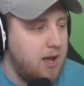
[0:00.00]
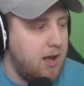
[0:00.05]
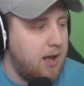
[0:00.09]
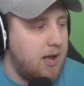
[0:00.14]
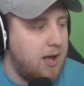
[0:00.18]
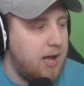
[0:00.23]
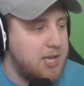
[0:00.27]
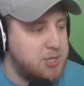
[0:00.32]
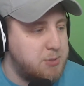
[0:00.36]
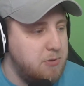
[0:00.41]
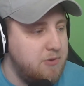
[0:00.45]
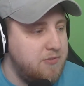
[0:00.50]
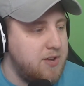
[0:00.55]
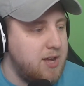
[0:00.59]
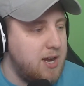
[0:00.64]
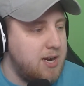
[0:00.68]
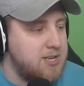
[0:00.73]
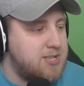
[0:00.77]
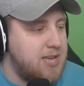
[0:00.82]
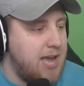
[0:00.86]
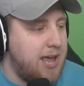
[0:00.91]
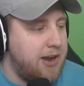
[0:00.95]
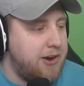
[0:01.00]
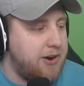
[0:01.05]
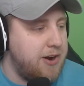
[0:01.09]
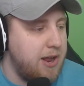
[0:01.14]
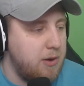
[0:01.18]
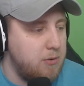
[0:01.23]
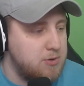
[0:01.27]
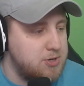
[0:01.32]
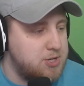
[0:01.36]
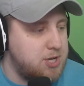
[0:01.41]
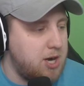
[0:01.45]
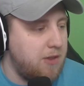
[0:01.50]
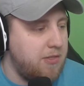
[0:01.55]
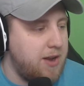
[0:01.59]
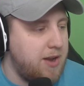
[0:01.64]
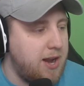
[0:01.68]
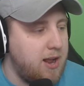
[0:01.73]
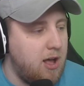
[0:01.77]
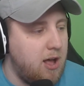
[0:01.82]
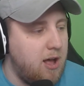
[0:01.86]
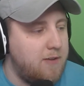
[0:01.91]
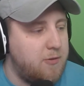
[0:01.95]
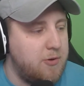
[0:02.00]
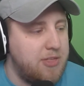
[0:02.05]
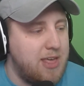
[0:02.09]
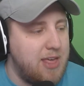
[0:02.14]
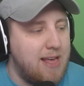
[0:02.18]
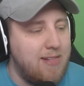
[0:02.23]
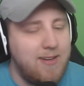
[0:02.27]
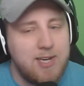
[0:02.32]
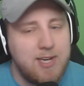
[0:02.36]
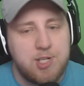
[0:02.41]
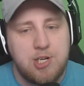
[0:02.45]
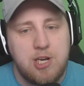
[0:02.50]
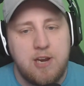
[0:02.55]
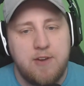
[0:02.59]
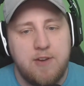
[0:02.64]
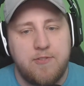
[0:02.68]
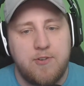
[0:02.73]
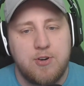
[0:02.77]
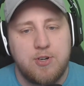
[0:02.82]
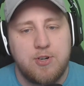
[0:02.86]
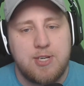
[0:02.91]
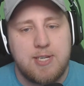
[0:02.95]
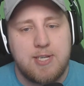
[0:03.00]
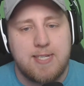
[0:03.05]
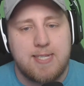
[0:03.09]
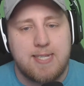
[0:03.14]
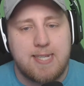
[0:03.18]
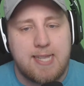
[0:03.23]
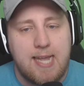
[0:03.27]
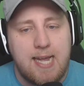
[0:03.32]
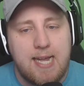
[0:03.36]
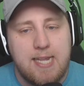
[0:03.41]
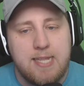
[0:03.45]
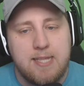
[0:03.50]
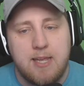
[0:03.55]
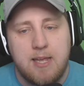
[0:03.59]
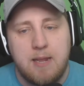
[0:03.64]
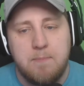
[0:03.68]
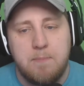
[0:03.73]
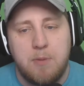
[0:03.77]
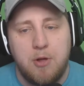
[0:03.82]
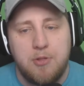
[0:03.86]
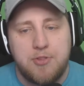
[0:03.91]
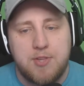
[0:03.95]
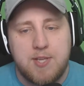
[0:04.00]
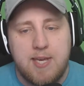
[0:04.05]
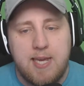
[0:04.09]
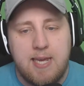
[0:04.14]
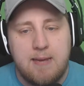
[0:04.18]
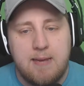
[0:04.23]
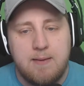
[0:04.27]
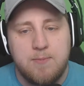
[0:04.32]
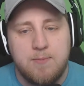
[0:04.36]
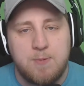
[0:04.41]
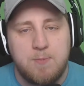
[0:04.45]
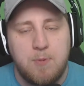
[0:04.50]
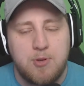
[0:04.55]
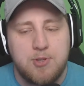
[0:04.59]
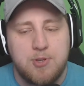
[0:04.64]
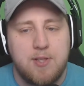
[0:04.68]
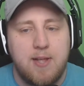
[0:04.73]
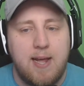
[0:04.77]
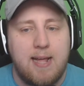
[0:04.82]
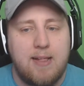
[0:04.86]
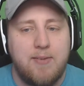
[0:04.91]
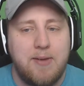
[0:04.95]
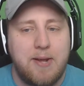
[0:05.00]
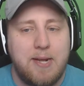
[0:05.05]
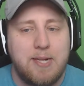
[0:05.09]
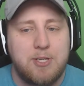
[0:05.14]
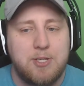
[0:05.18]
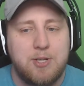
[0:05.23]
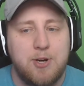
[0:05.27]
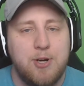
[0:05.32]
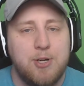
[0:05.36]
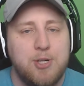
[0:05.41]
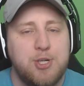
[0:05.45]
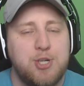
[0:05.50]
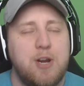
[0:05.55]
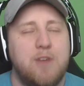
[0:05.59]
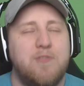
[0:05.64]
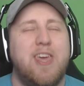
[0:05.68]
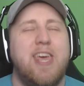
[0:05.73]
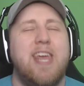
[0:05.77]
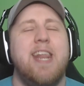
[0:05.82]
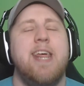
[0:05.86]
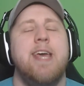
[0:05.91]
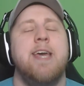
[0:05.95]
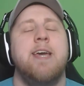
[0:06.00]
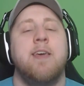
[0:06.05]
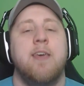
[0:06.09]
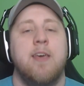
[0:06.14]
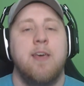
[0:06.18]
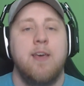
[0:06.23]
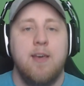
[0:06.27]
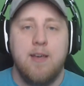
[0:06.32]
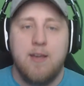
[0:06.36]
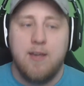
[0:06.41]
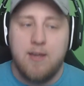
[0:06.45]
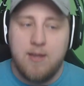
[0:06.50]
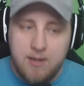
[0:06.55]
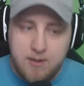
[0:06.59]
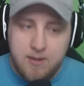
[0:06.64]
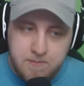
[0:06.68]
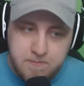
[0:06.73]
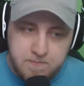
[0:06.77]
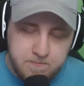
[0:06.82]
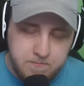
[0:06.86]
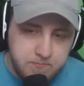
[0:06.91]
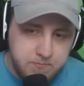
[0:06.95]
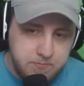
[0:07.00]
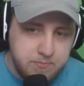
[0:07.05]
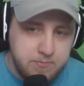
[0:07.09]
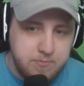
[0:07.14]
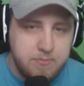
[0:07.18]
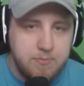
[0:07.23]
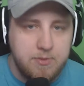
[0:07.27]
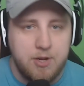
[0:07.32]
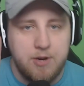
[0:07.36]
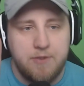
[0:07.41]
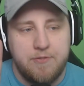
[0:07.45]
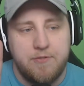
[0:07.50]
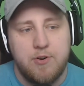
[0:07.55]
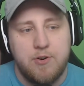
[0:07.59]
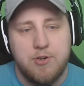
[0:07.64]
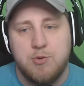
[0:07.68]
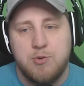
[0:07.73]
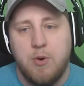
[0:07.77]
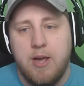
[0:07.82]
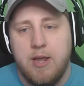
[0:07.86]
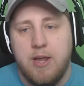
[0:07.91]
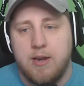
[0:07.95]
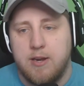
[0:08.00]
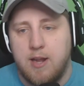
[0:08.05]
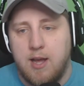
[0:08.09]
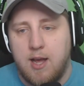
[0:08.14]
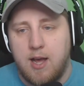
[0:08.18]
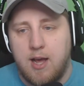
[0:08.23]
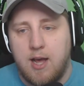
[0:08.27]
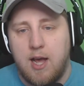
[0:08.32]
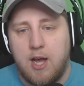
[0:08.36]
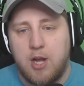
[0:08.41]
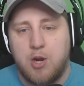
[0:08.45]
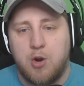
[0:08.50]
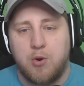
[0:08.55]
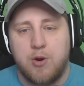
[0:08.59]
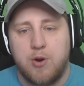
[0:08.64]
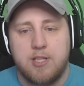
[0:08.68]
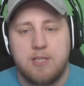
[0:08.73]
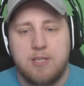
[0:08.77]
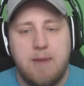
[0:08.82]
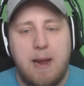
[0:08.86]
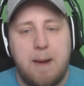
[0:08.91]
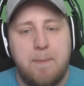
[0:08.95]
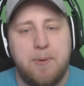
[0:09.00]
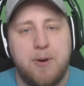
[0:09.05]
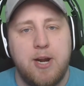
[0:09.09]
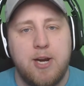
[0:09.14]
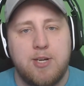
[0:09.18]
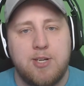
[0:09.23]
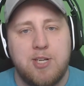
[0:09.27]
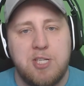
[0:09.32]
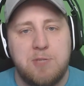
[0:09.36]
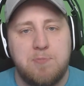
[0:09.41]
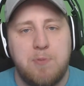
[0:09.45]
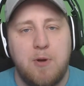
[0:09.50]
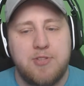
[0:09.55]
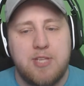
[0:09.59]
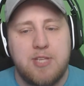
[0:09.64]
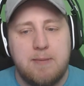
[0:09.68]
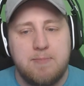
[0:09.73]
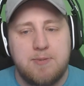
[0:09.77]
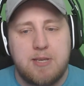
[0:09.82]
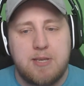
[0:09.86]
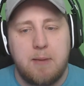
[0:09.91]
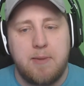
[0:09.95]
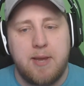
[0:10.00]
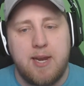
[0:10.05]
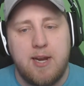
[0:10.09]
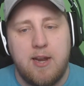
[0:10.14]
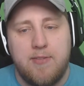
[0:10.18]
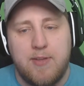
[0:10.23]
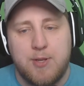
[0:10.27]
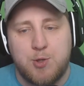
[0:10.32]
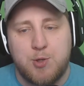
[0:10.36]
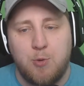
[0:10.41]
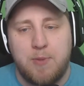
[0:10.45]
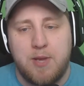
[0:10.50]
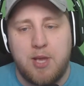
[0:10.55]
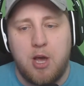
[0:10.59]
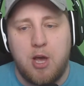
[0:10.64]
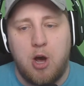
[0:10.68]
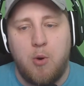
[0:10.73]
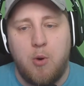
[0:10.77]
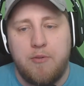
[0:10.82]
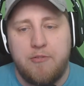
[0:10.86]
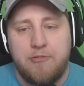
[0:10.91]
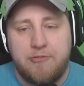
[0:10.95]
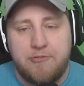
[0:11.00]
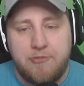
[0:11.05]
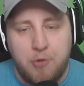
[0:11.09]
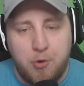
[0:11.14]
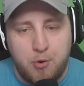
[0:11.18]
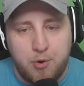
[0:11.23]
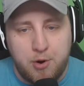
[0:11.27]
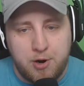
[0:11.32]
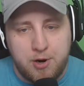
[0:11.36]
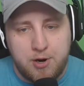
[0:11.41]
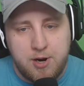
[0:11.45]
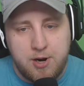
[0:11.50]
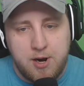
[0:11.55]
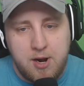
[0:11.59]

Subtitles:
So moving on to Saturday, we're starting the day off with LAG versus London. Both teams most likely in search of getting their first win. According to my predictions, both teams coming into this will be 0-4.